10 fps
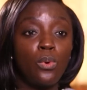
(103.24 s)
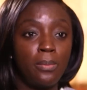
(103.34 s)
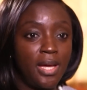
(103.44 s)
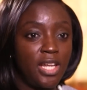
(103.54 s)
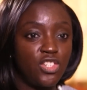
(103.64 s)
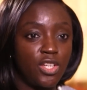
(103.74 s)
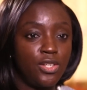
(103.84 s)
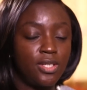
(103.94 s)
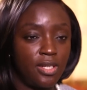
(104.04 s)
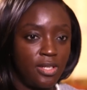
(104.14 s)
We manage
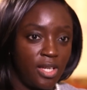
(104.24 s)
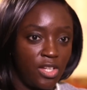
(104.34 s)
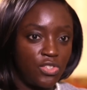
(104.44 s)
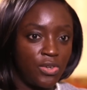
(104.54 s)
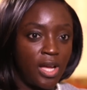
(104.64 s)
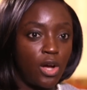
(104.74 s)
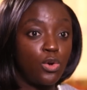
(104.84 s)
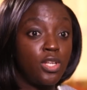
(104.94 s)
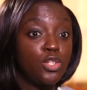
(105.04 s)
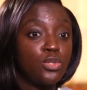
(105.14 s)
acute kidney injury
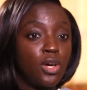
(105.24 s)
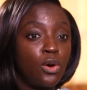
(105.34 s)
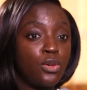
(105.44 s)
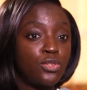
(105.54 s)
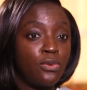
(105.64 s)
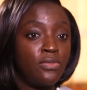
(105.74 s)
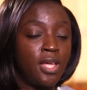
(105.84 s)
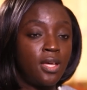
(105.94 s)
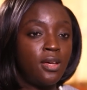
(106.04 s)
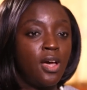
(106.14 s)
according to the cause of
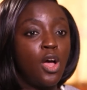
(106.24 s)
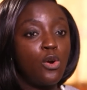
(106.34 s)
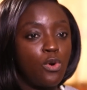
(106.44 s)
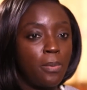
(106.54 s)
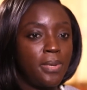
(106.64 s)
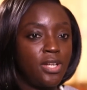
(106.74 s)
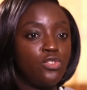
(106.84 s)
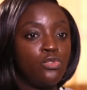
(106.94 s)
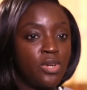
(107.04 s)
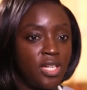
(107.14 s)
the rapid
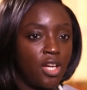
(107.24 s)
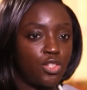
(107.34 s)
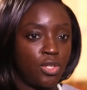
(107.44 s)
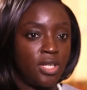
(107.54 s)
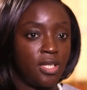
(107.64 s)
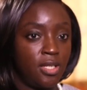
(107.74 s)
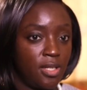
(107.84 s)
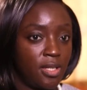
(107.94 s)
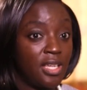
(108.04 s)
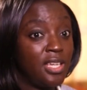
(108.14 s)
reduction in
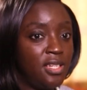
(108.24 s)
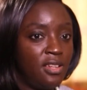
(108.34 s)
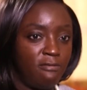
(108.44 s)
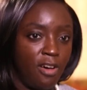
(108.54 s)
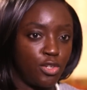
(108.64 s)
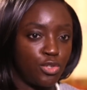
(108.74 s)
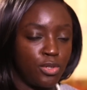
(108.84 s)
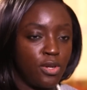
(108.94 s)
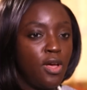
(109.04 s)
kidney function.